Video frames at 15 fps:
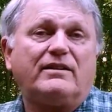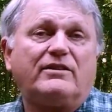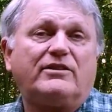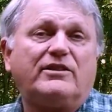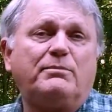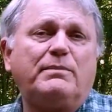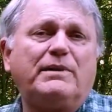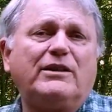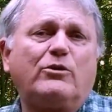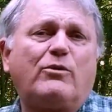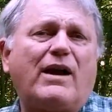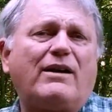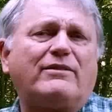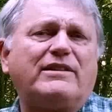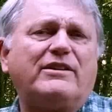The middle
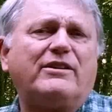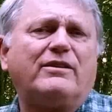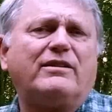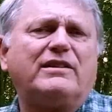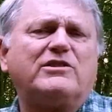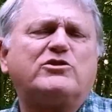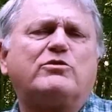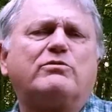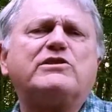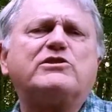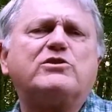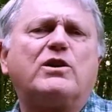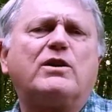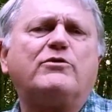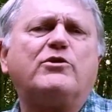ground here is to
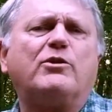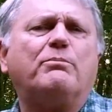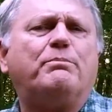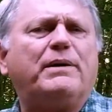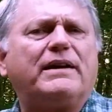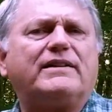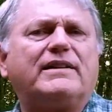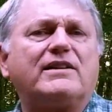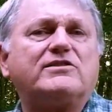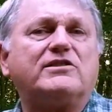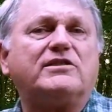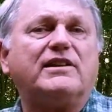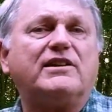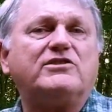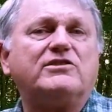reserve your big
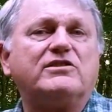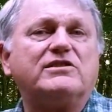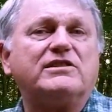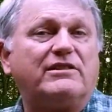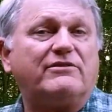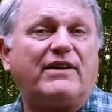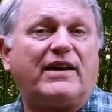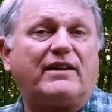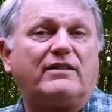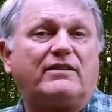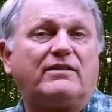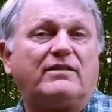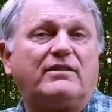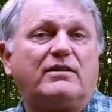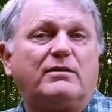destinations in
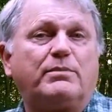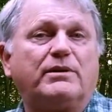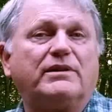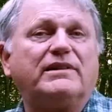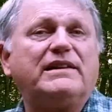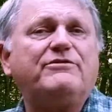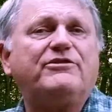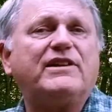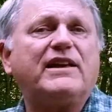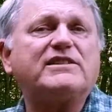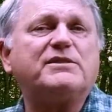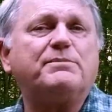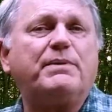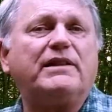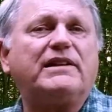advance, but leave
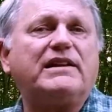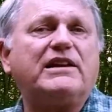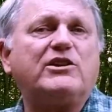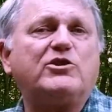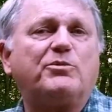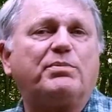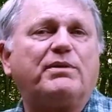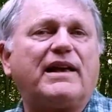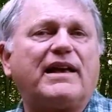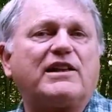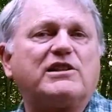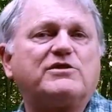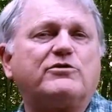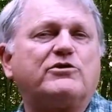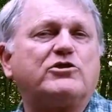flexibility in your
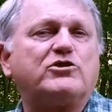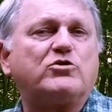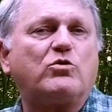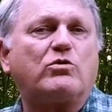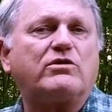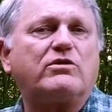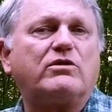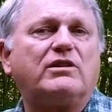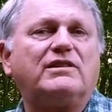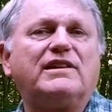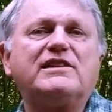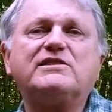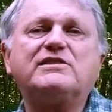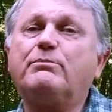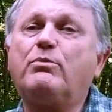plans for the shorter,
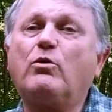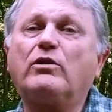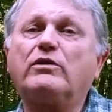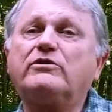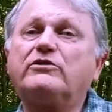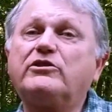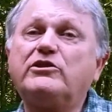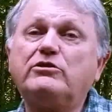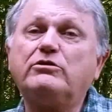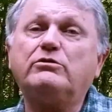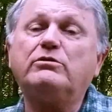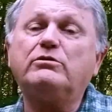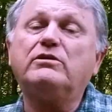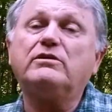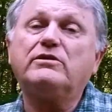less important to
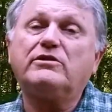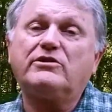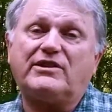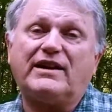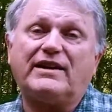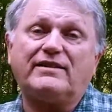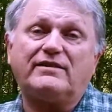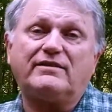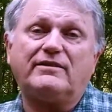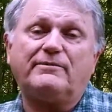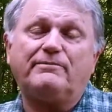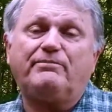you stays.